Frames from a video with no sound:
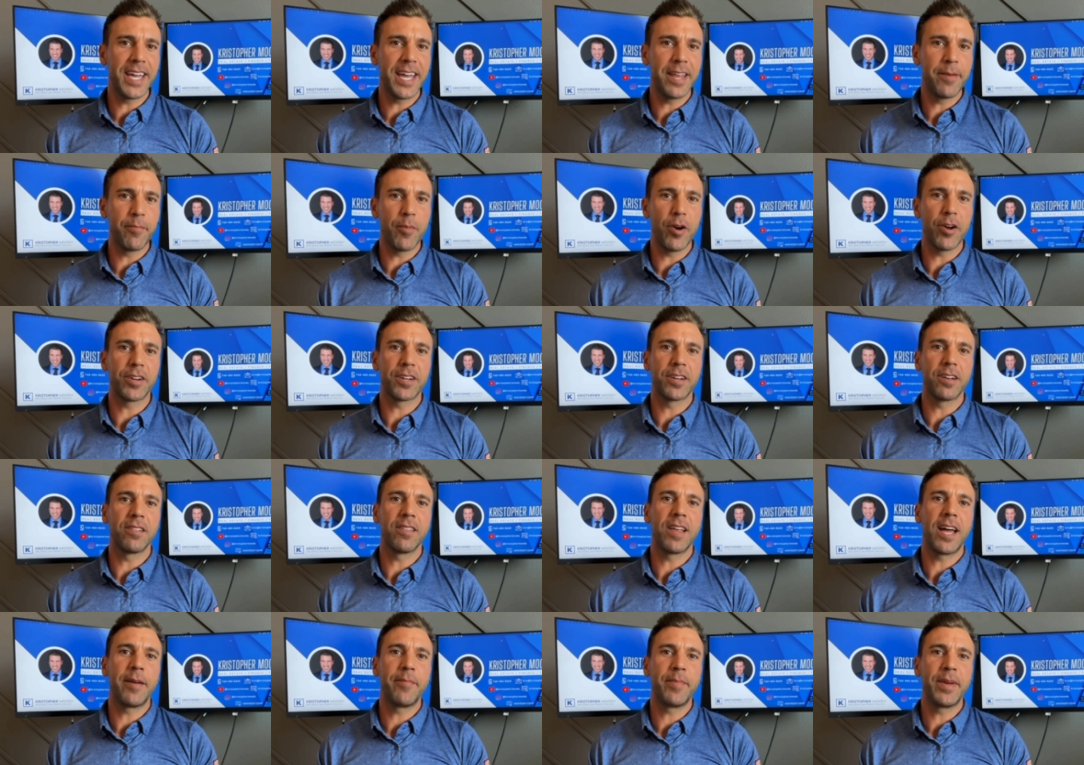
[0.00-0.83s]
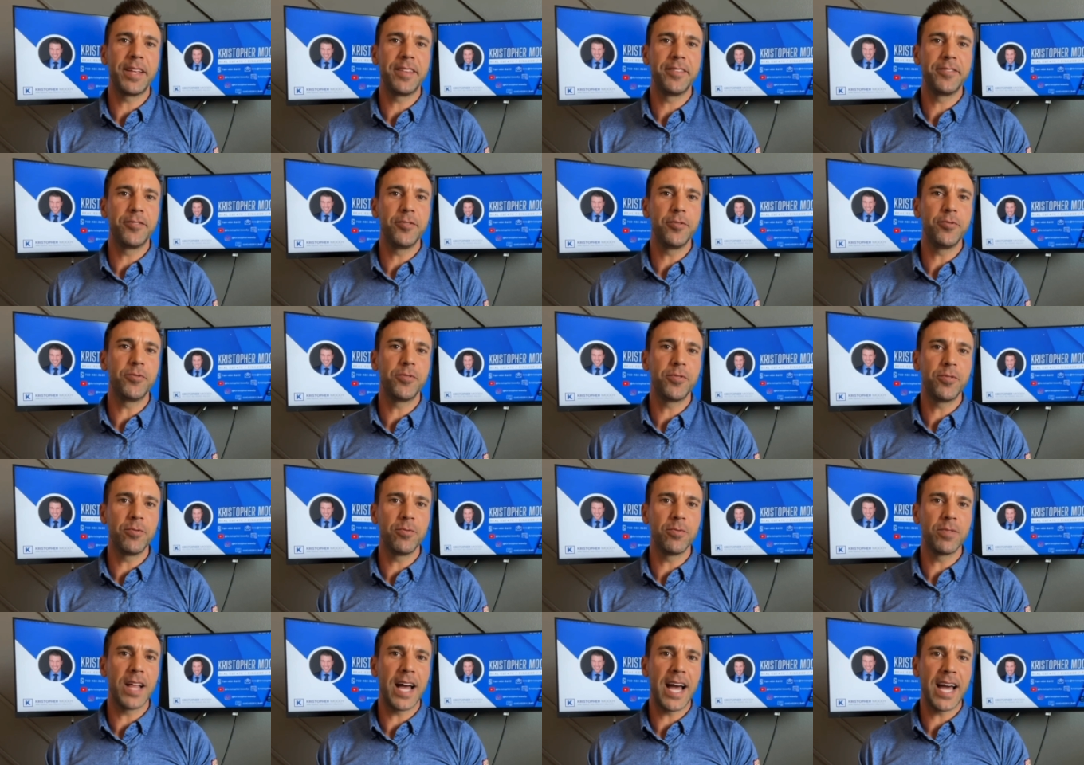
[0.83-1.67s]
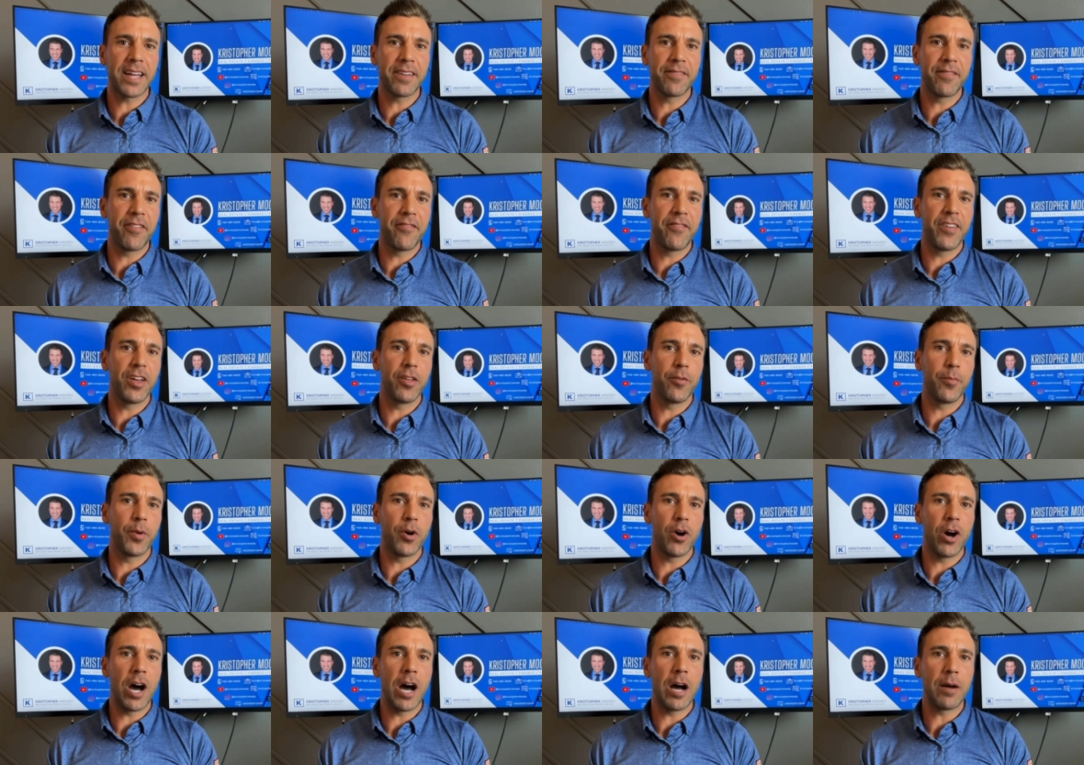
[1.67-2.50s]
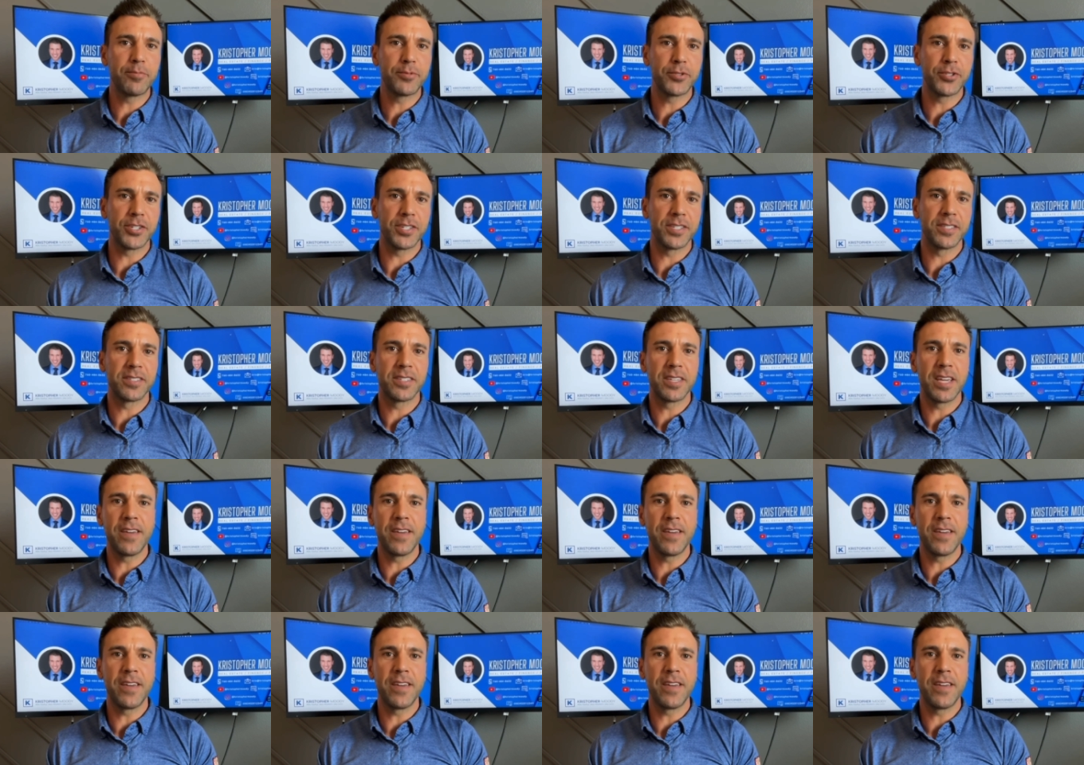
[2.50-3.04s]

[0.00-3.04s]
and market alignment due to lack of available options.